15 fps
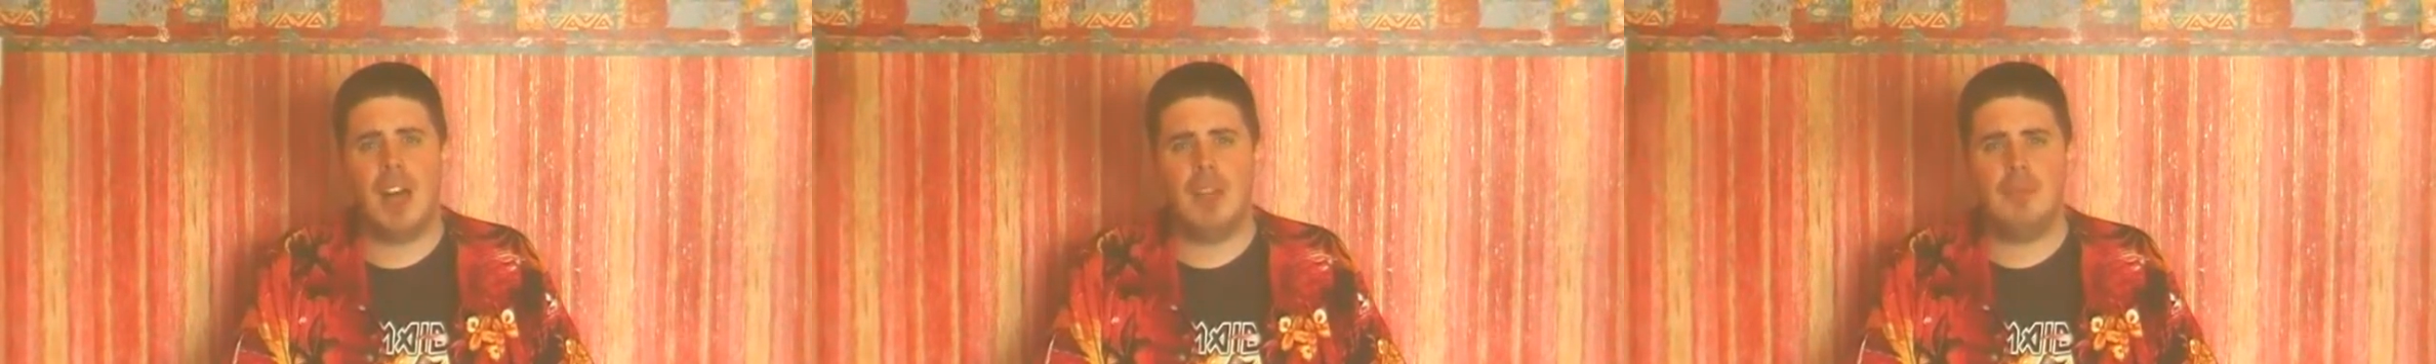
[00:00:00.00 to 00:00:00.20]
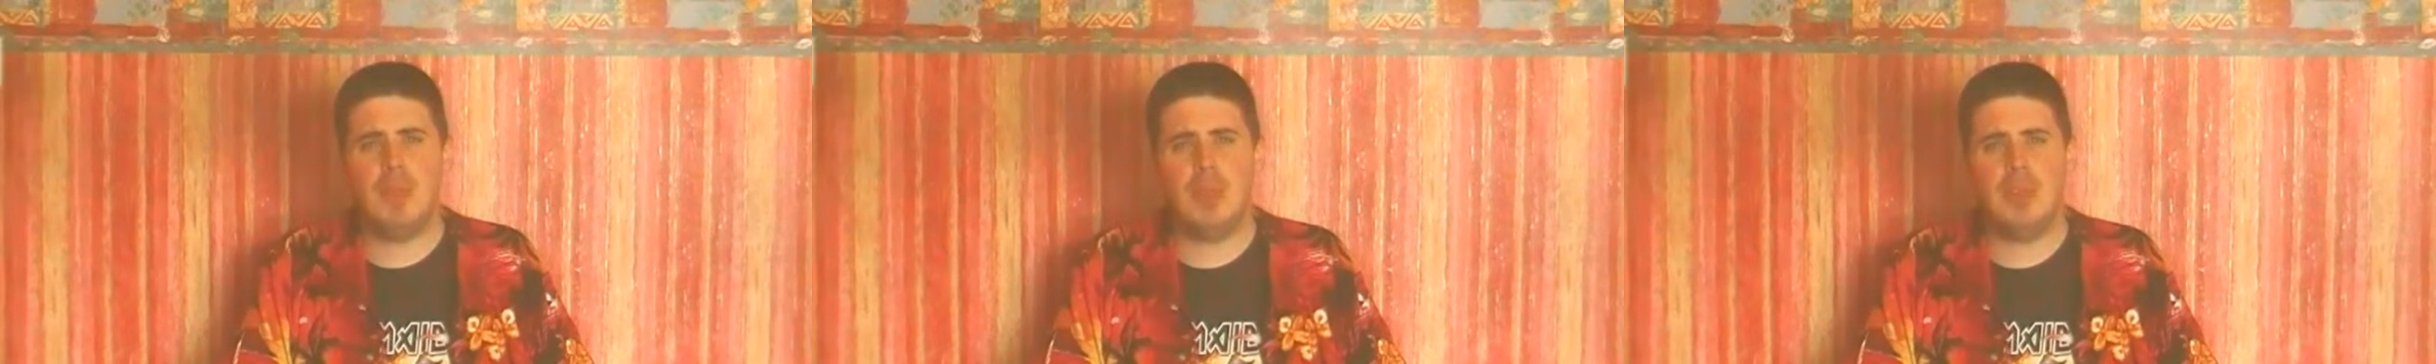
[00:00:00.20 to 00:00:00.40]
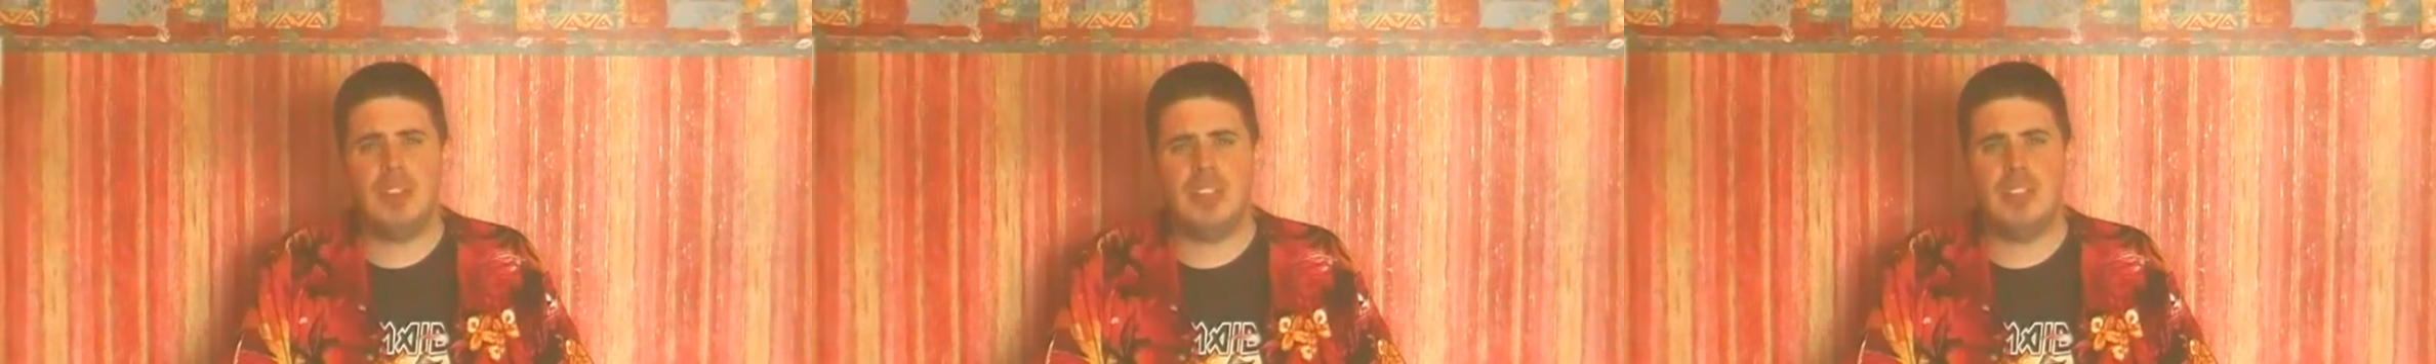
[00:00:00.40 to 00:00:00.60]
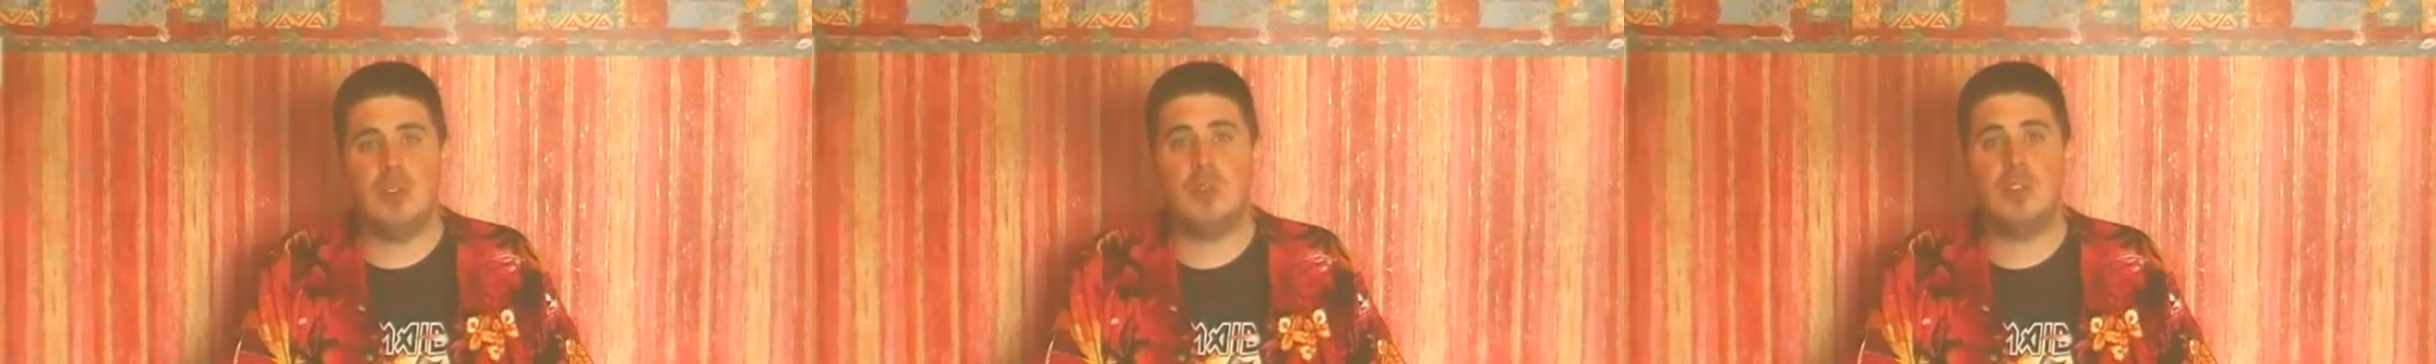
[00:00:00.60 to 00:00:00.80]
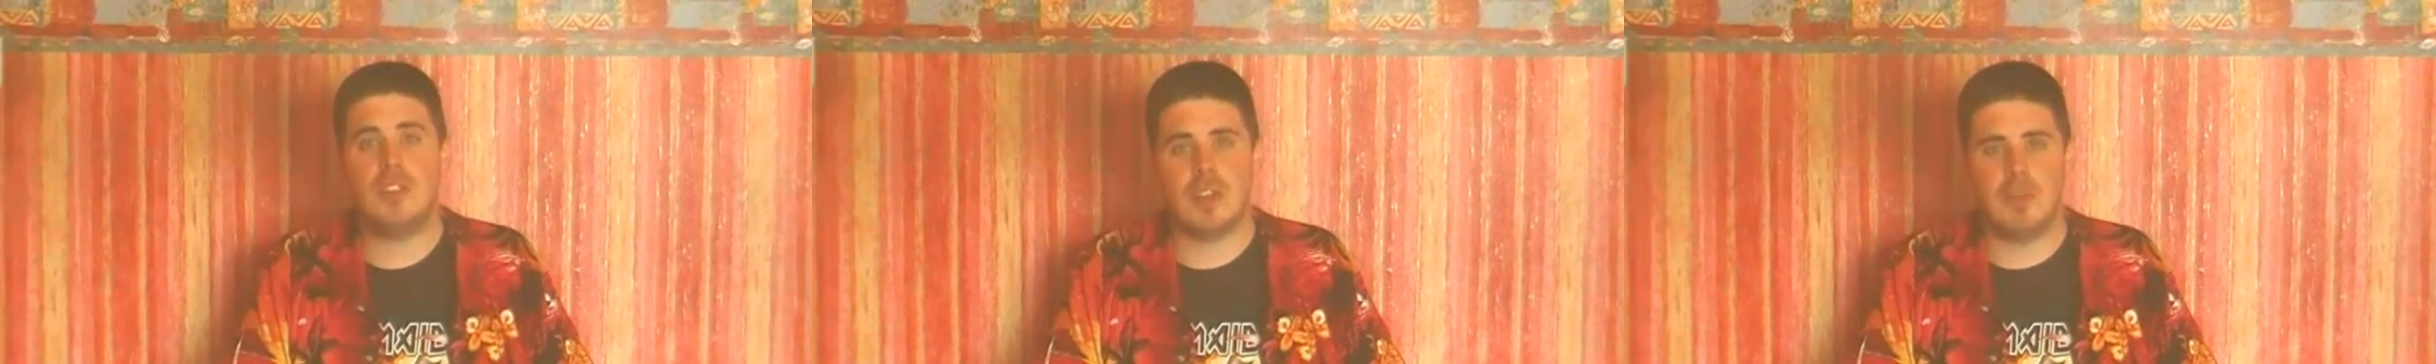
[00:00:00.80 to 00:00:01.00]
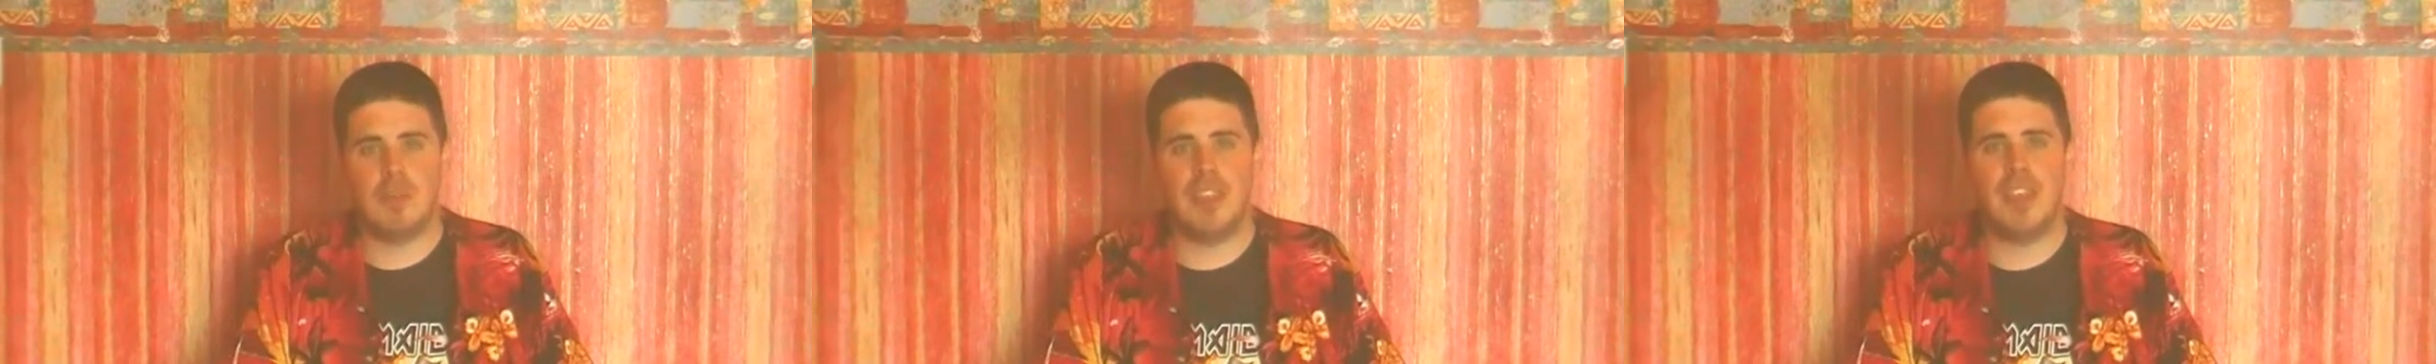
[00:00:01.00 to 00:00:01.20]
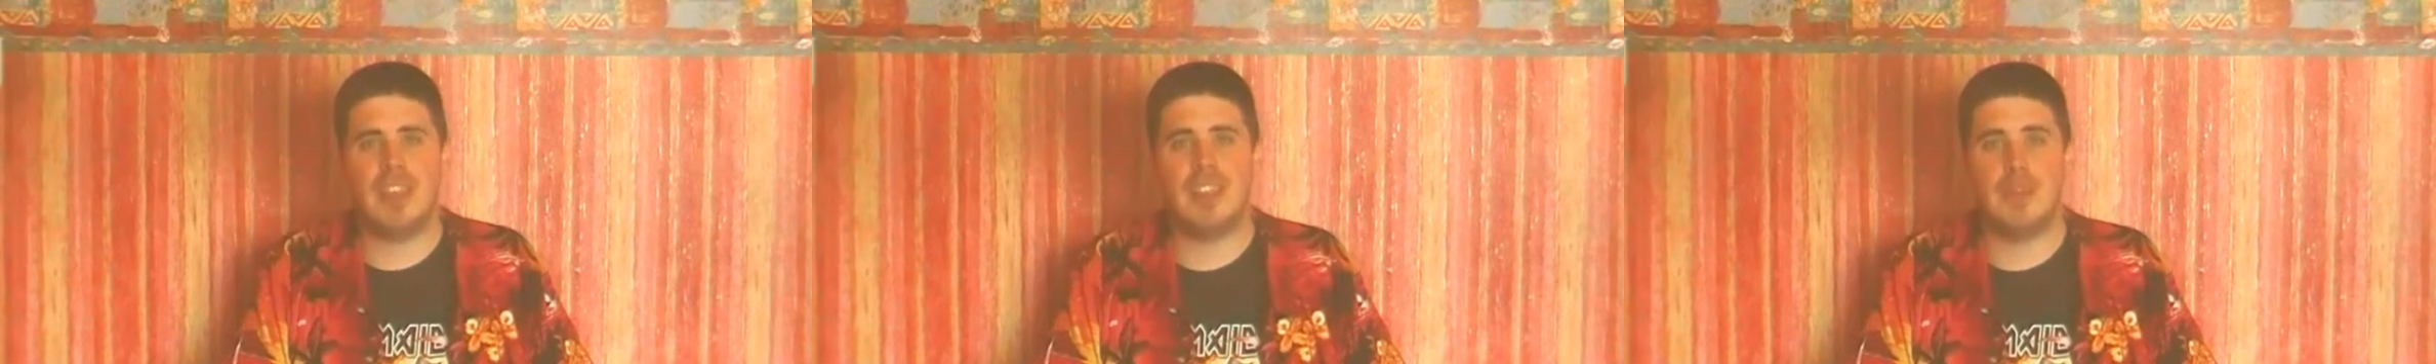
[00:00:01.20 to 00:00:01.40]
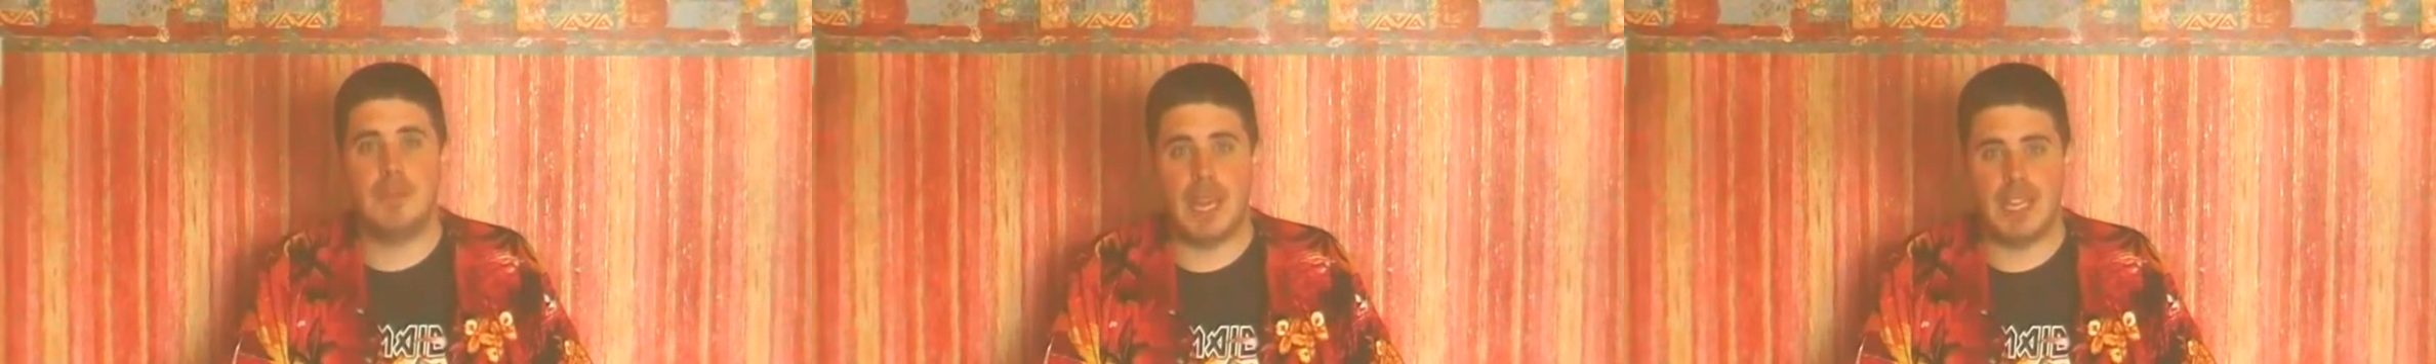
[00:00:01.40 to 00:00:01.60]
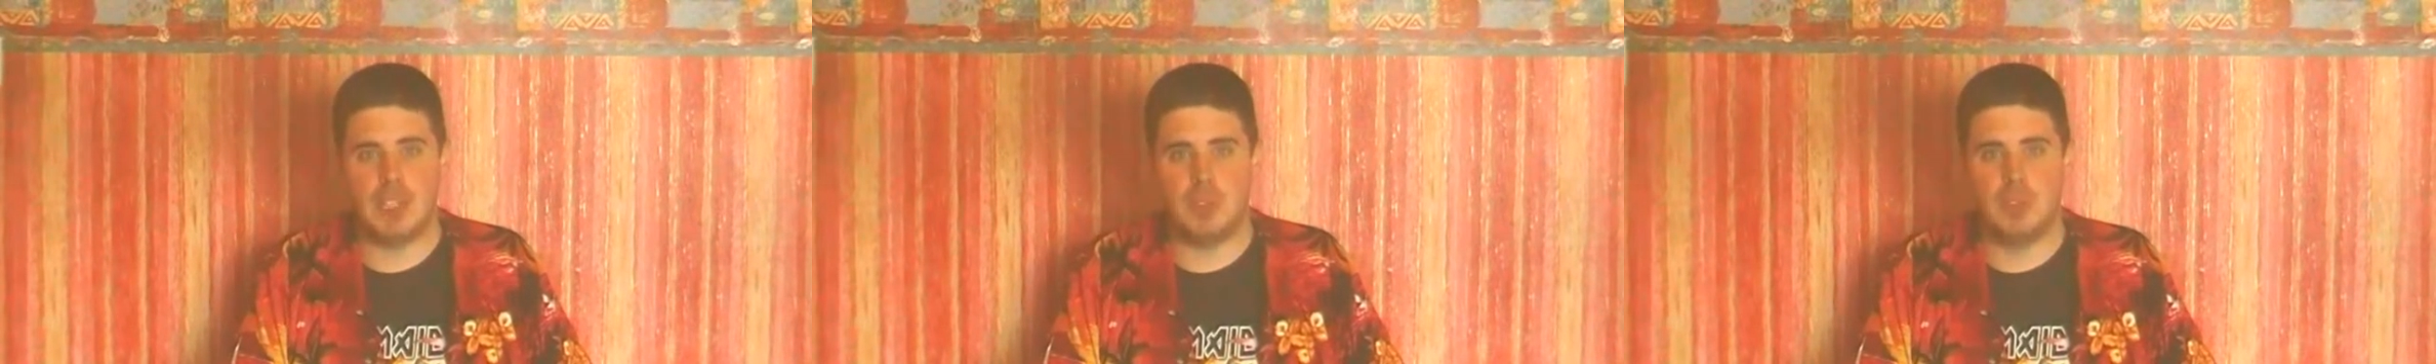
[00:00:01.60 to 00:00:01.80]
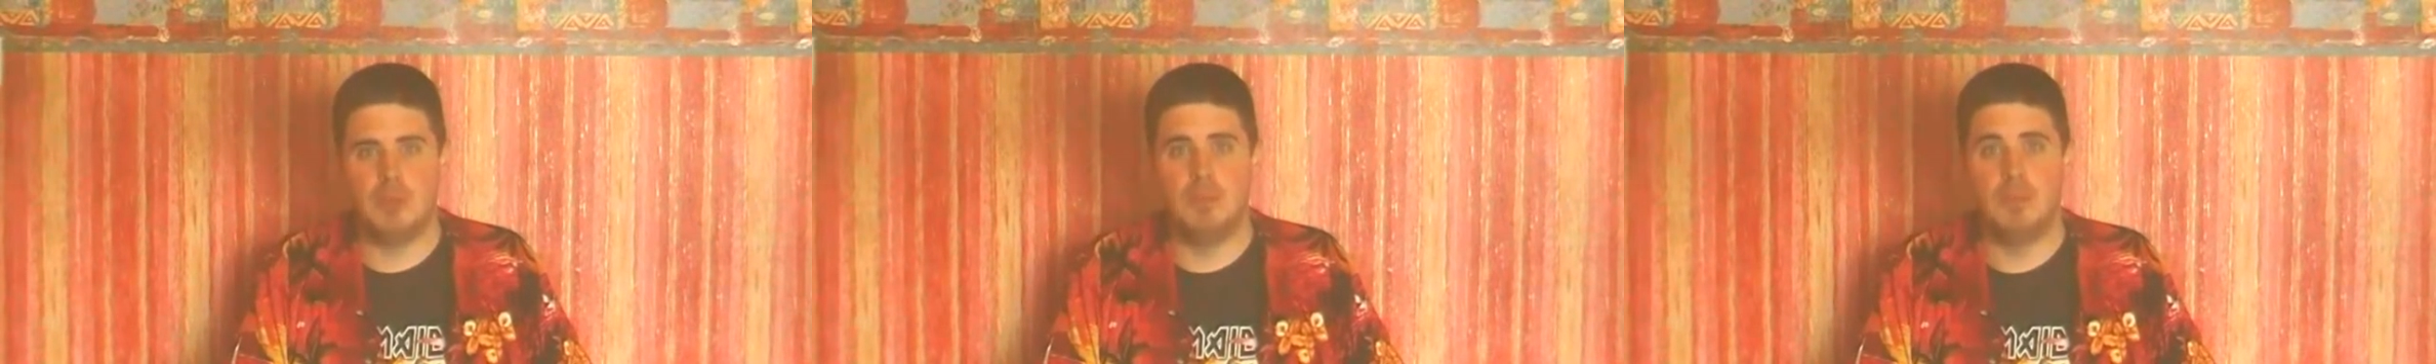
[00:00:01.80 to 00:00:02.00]
I'm going to do something
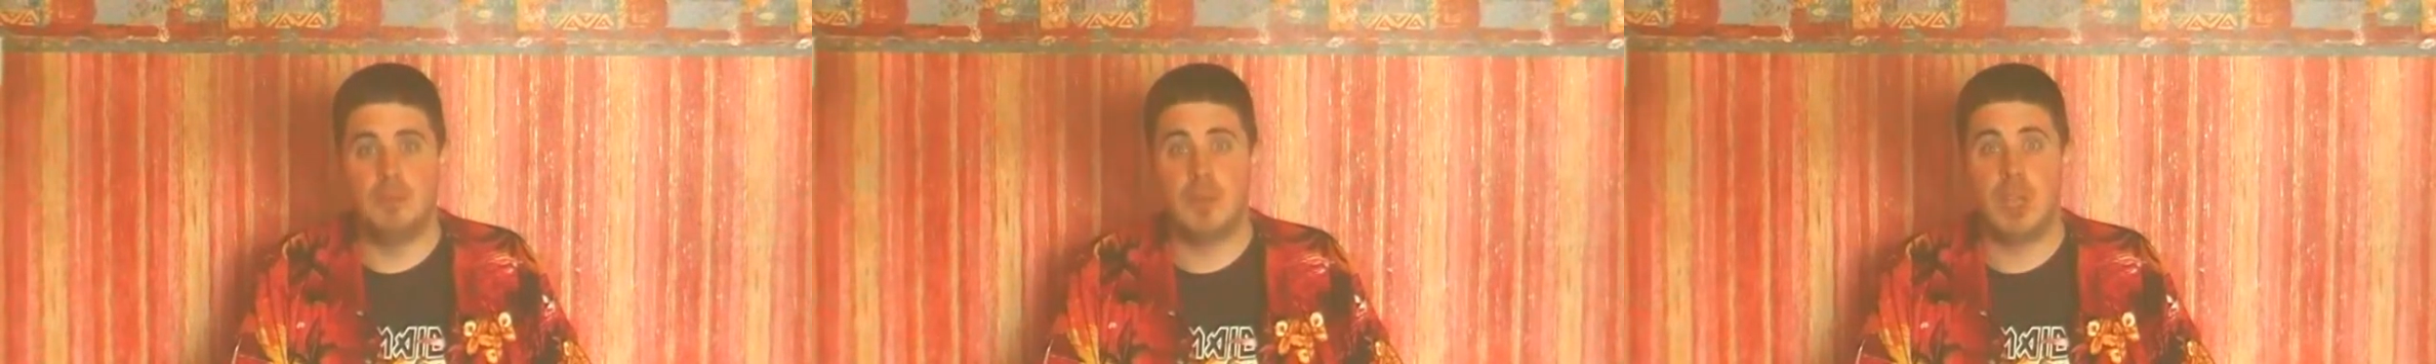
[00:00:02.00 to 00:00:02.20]
special.